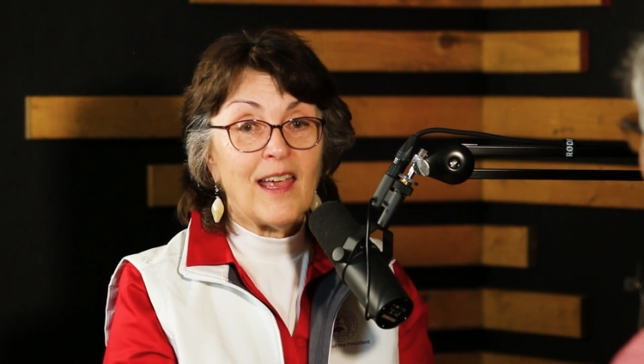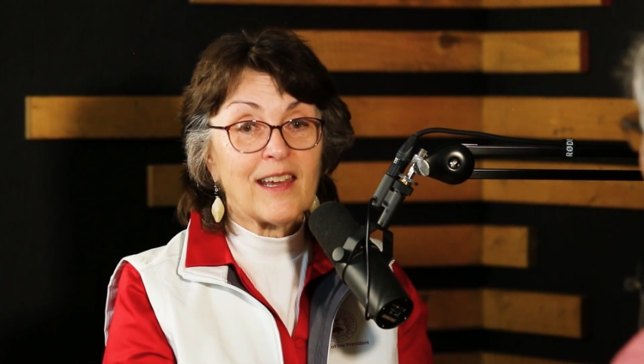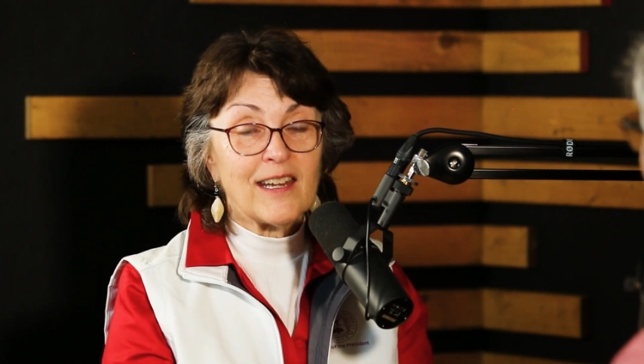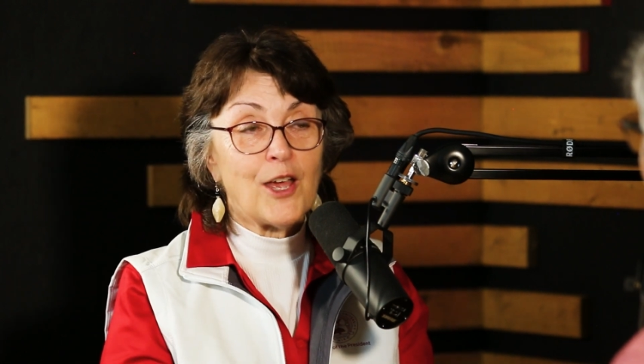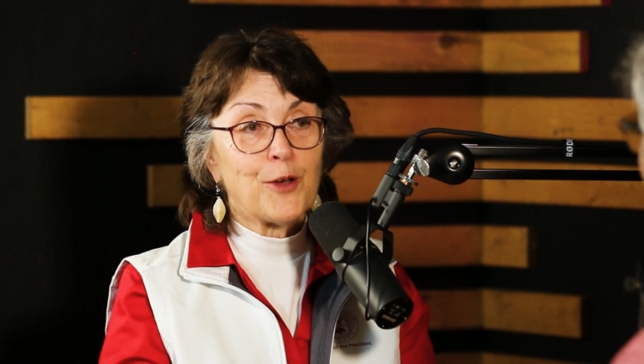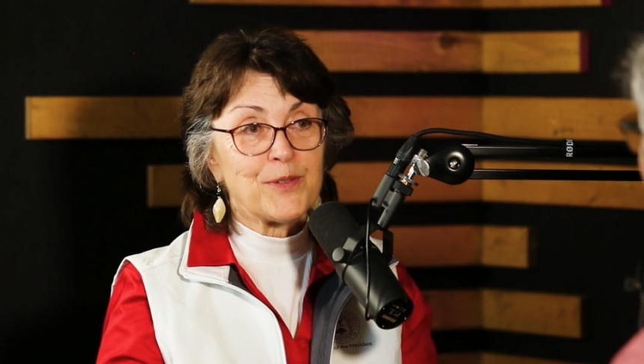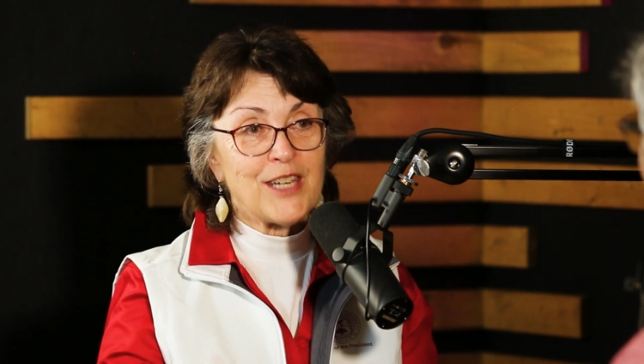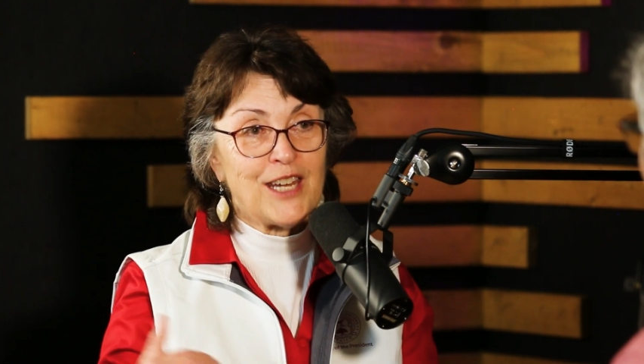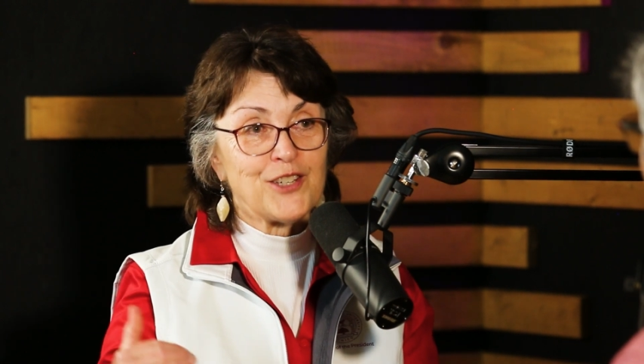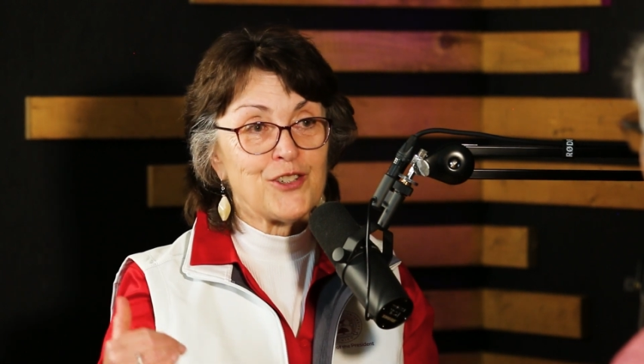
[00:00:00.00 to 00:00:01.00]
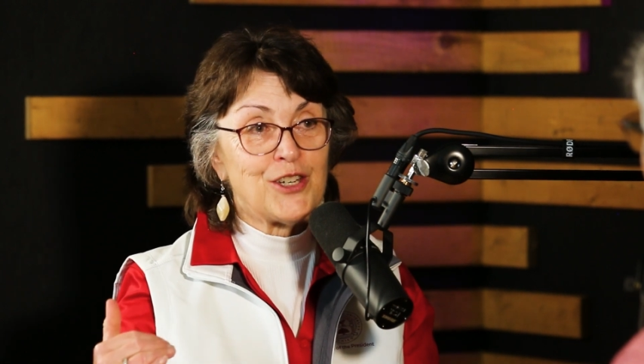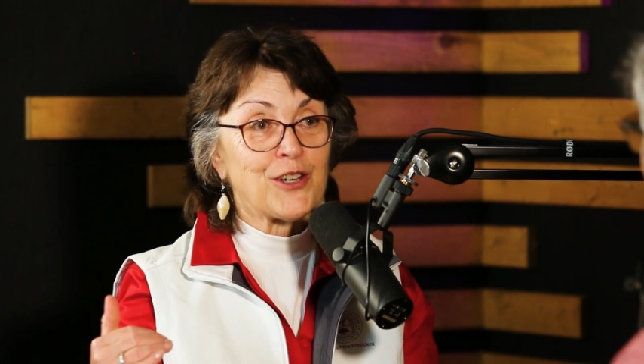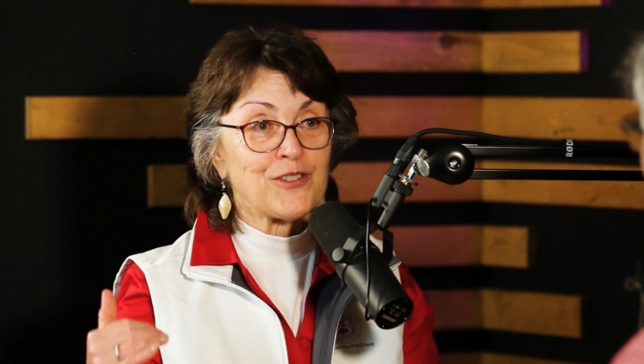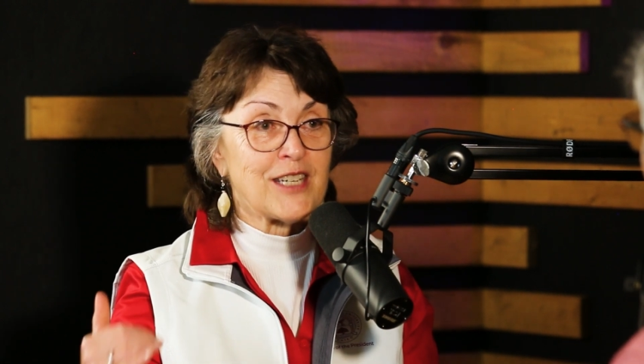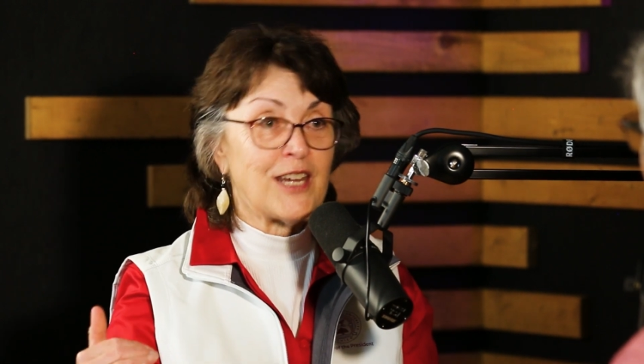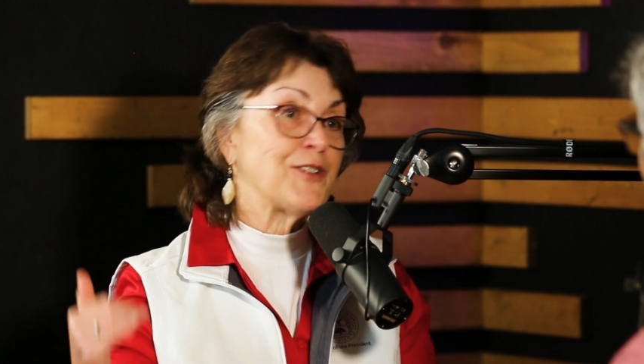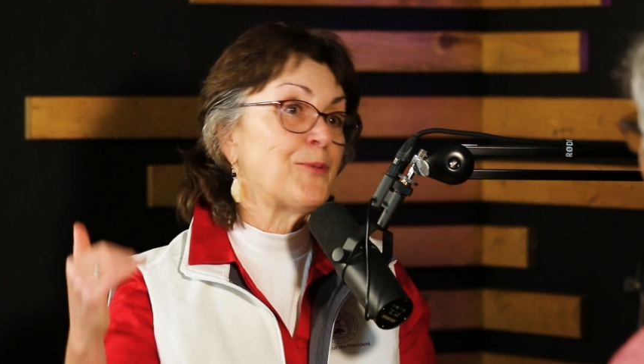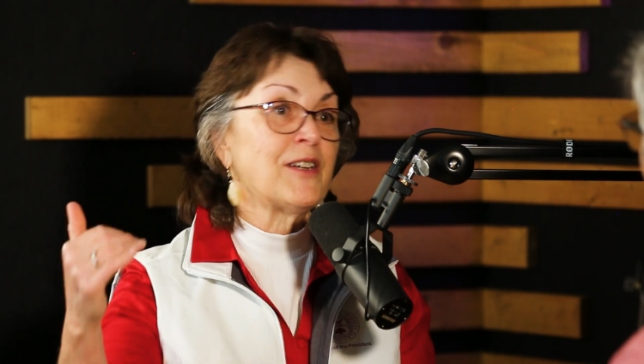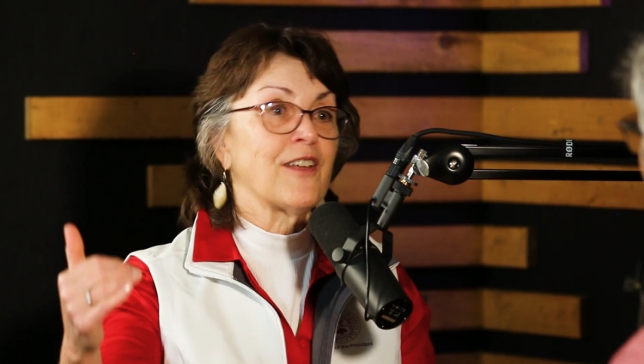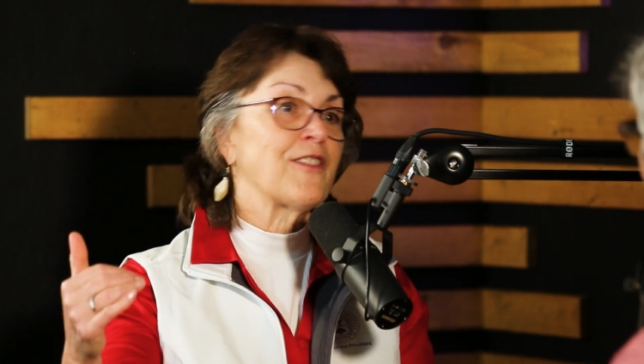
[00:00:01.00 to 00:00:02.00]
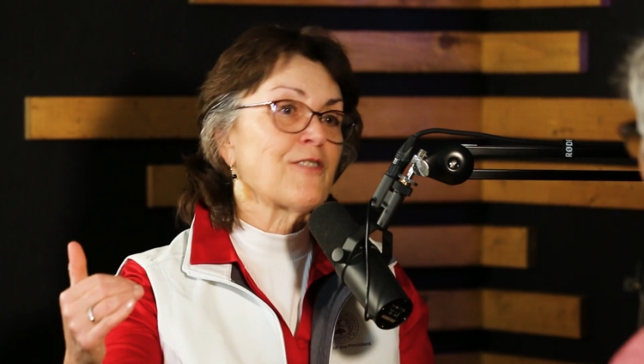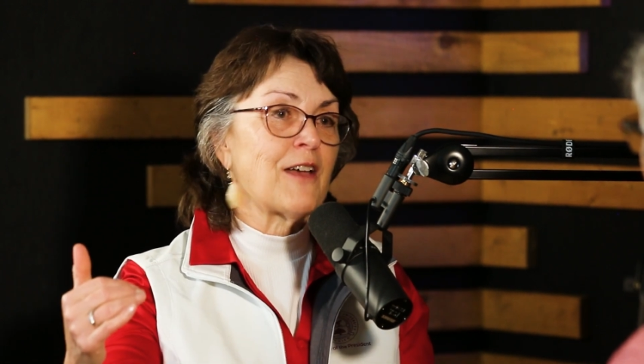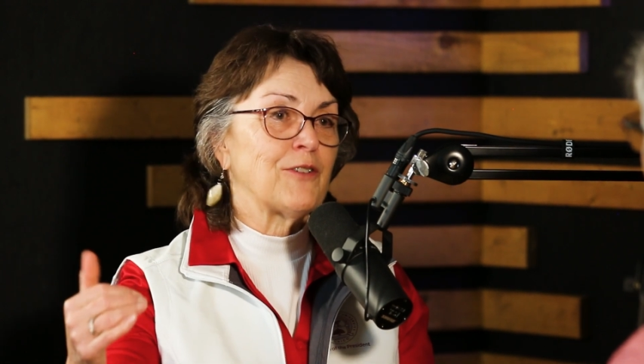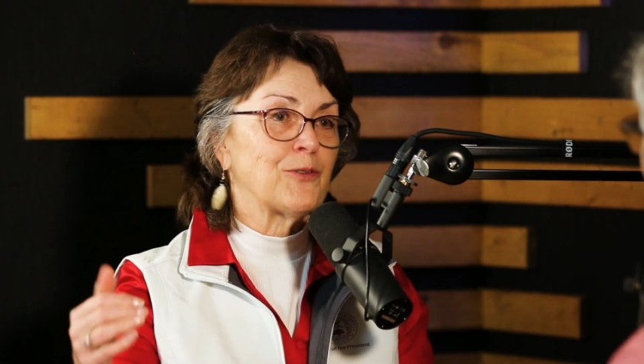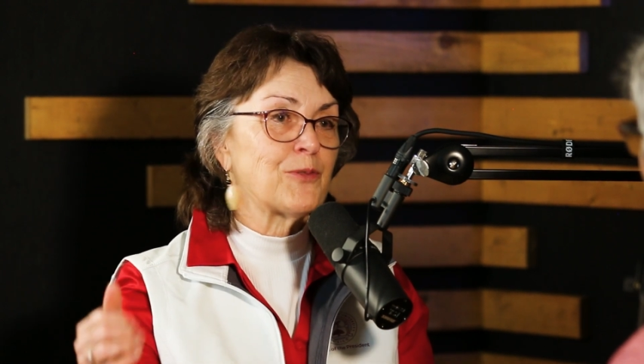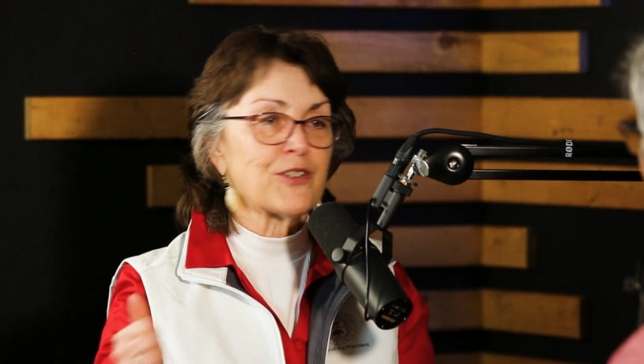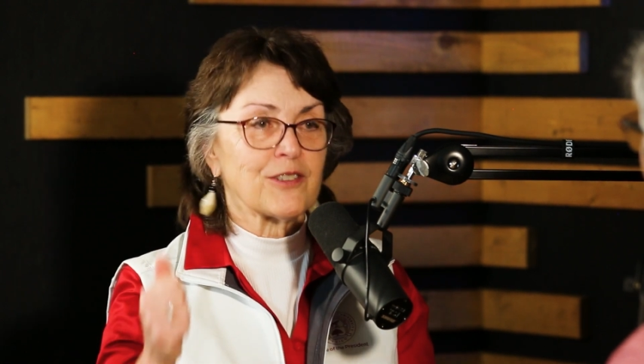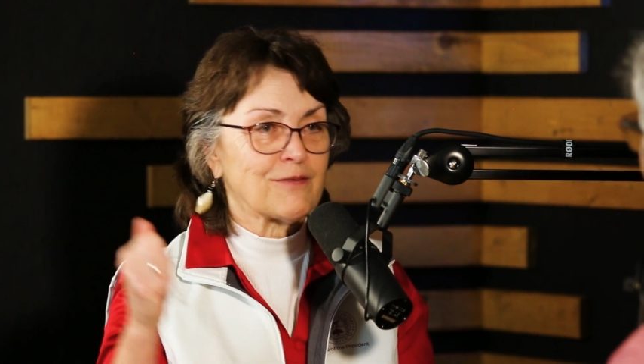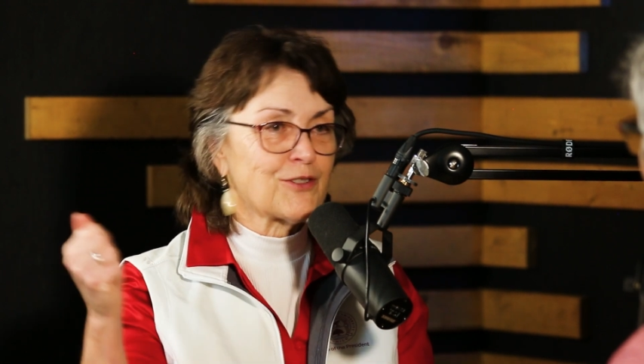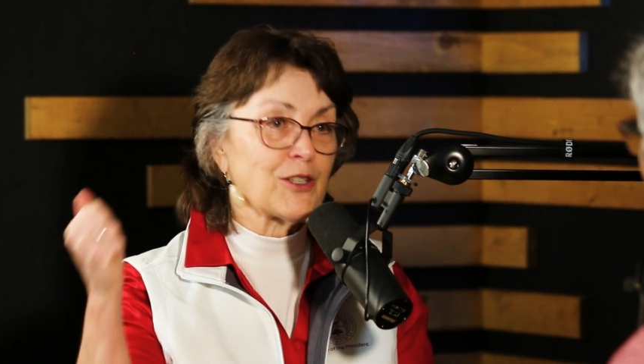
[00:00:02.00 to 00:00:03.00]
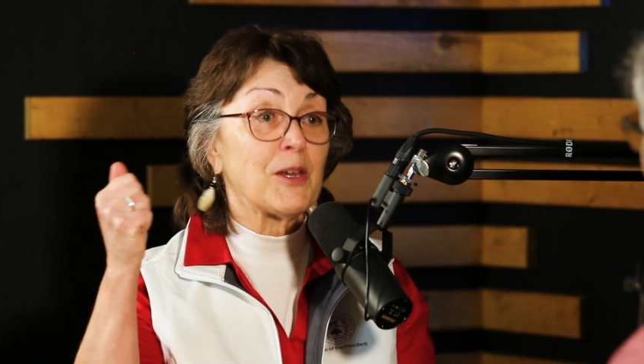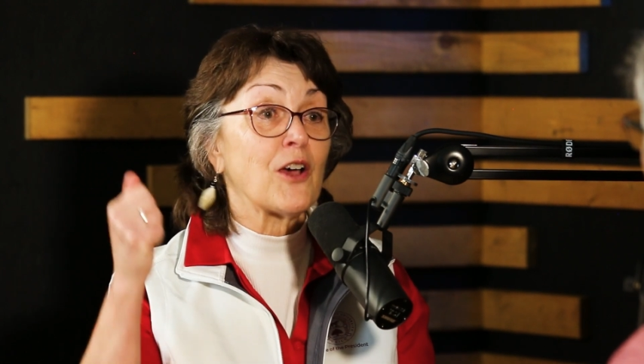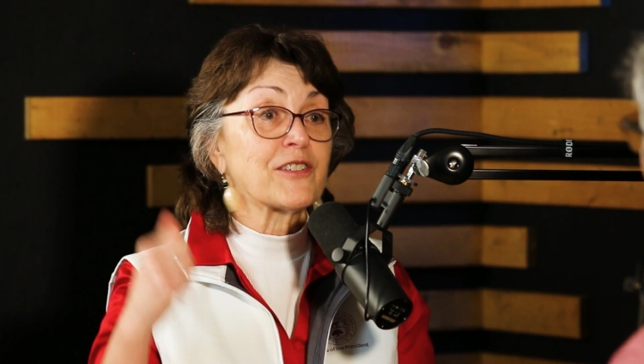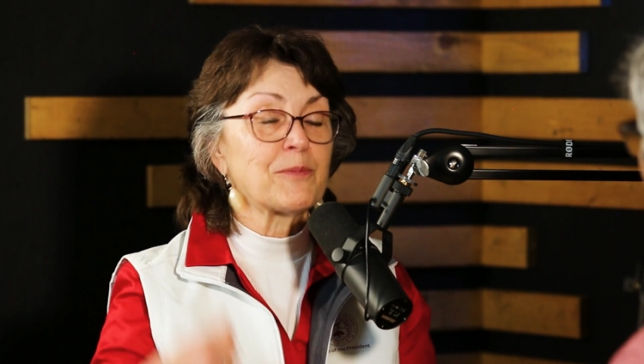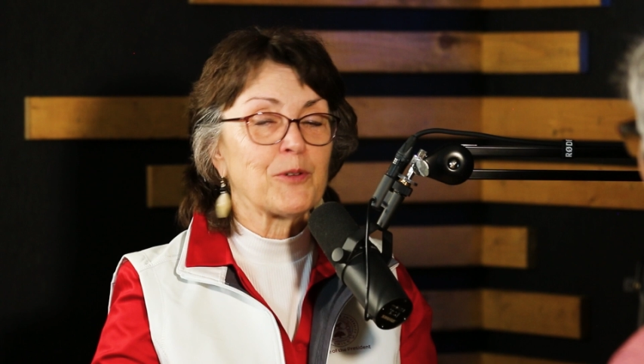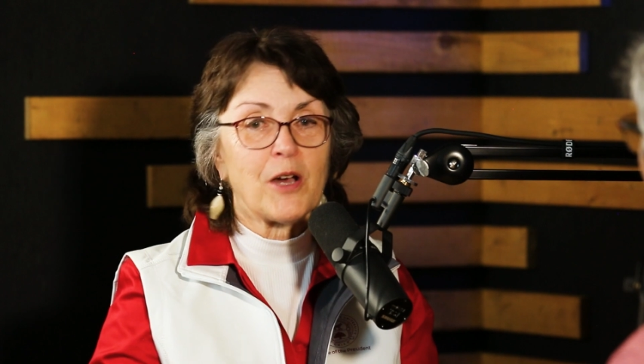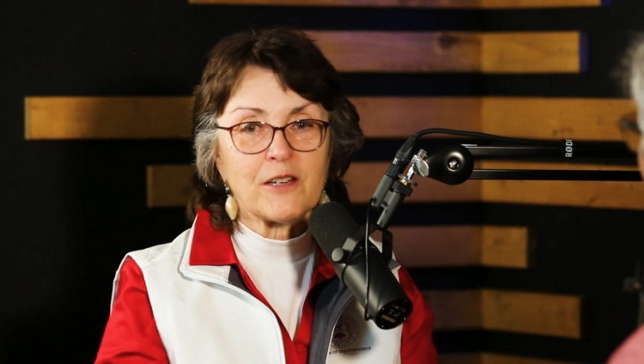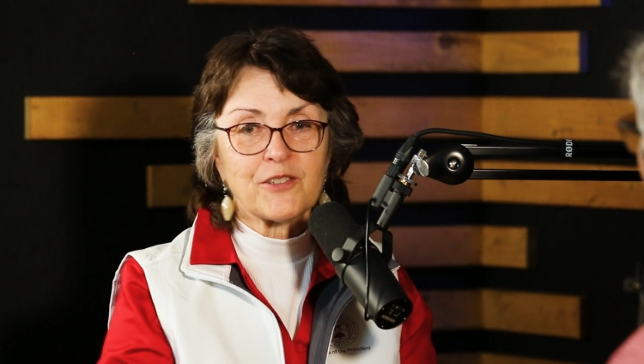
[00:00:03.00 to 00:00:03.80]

and can help take Chico State to another level, which is going to be awesome to